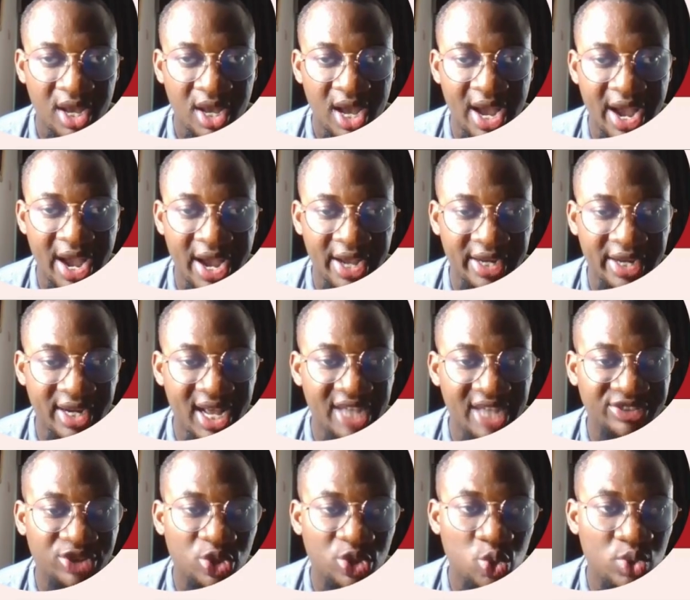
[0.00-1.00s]
and
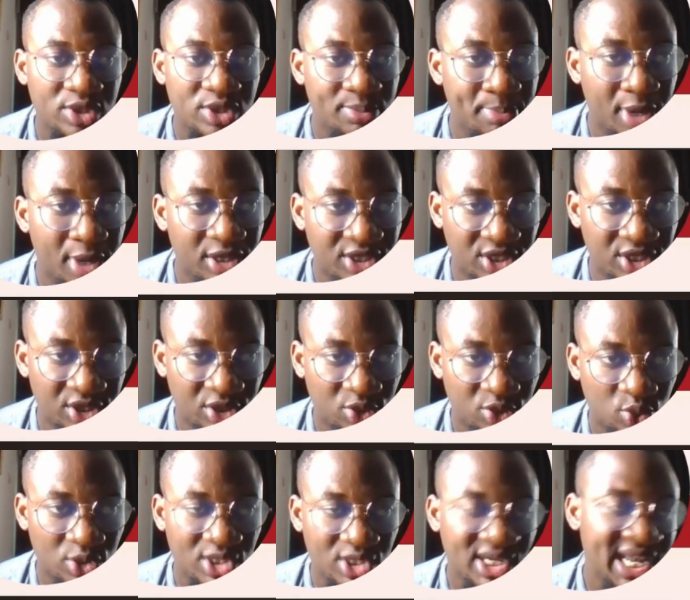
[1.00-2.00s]
ask you which button
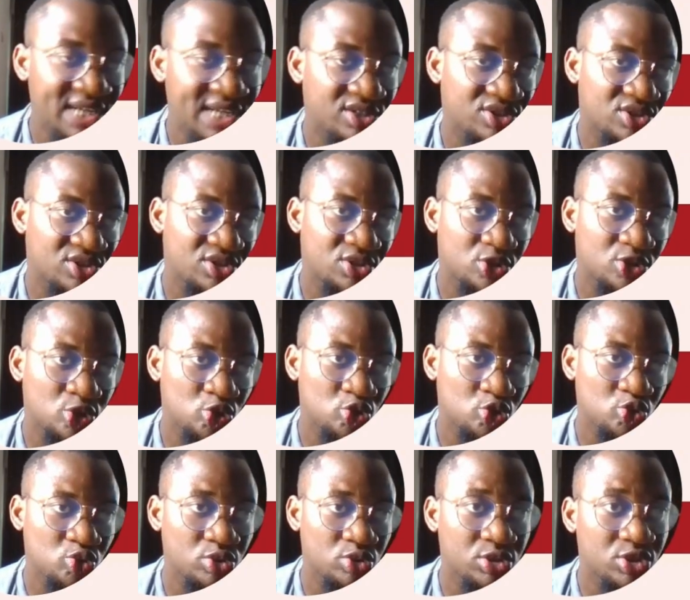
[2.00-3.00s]
would you like
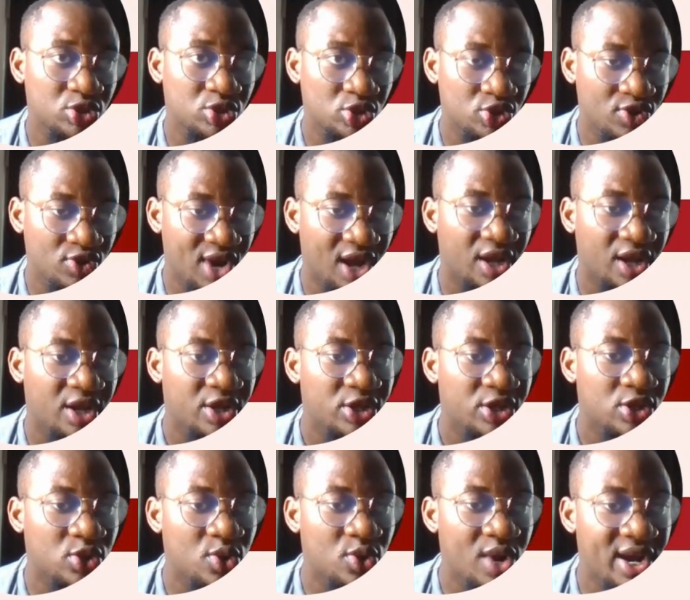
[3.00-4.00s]
to track.
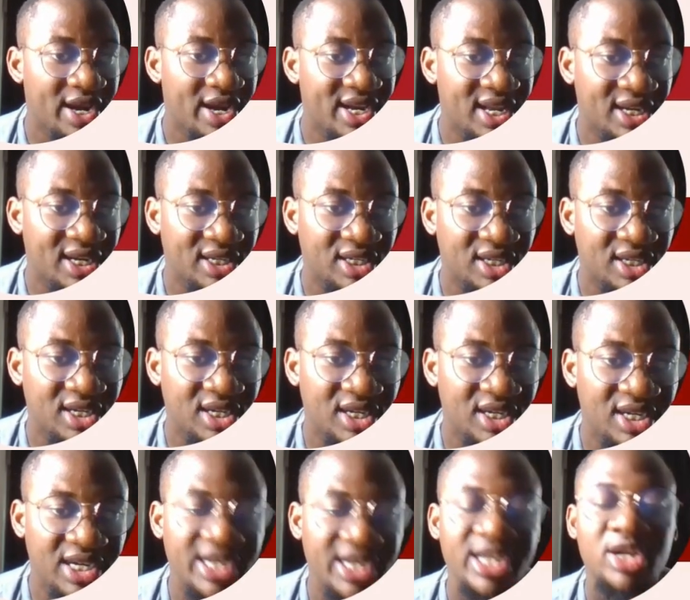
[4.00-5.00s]
You go ahead and
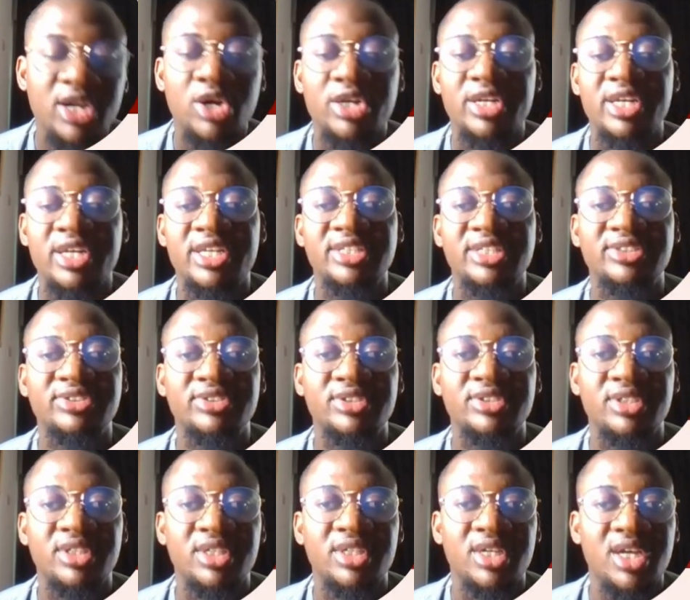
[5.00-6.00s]
click on this
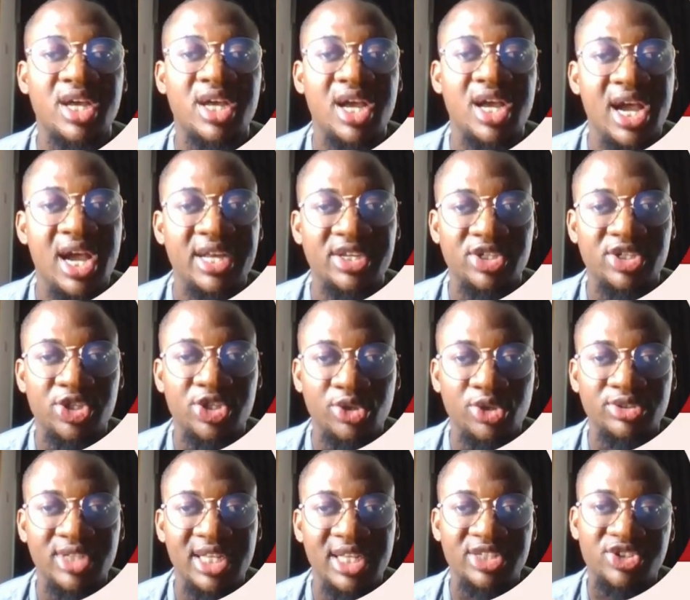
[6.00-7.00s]
and it shows
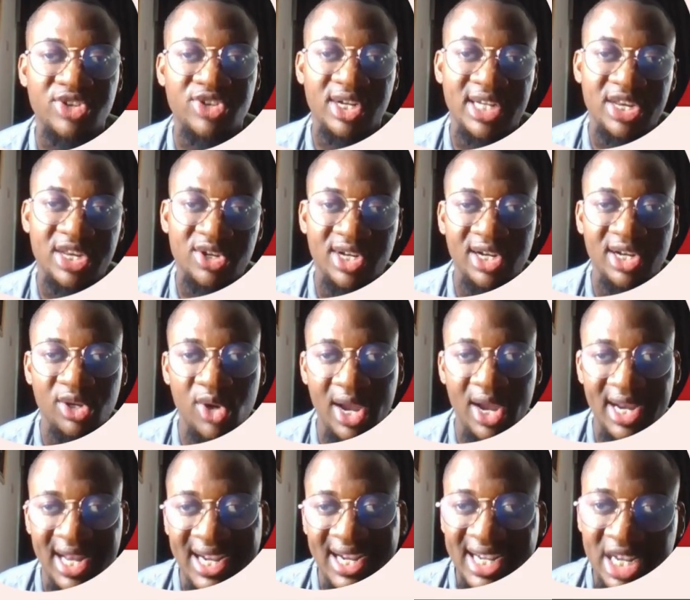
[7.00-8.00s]
you that it's tracked and go
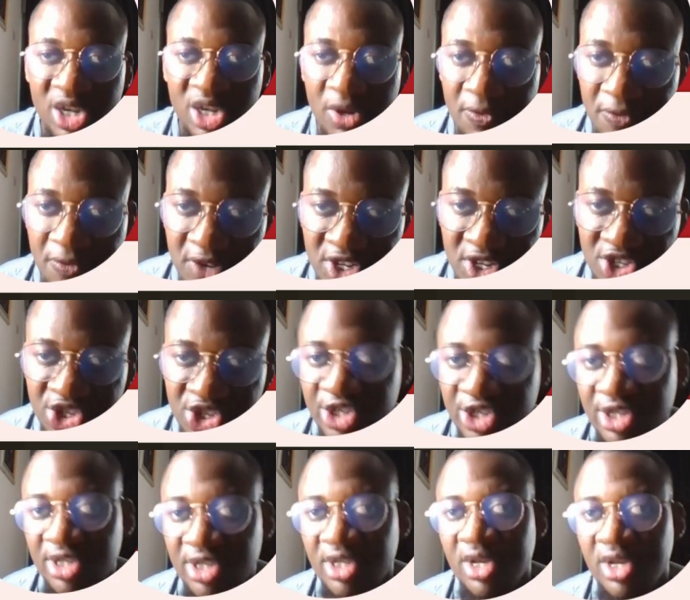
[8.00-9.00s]
ahead and click on finish
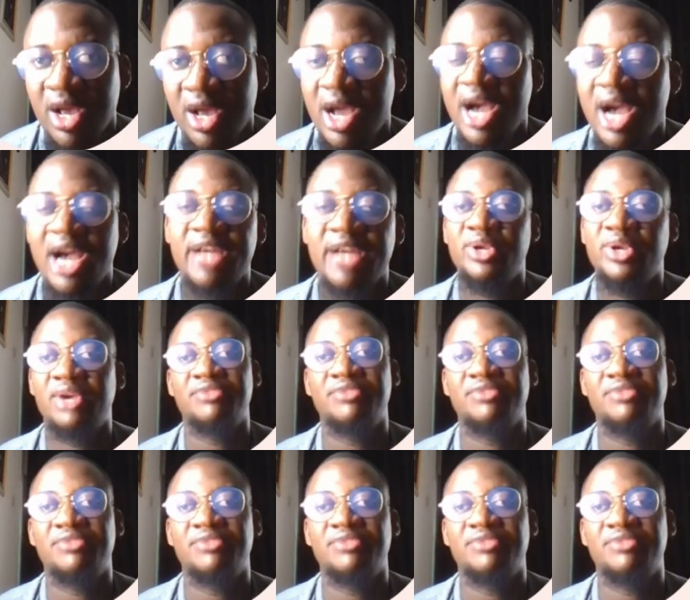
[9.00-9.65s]
and you have